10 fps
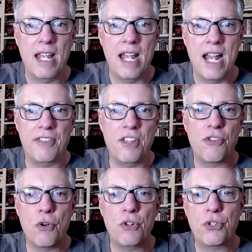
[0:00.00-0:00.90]
at the
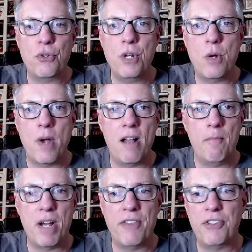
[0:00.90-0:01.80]
third studio
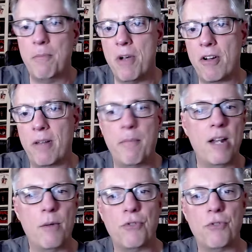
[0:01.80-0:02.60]
album by this American band.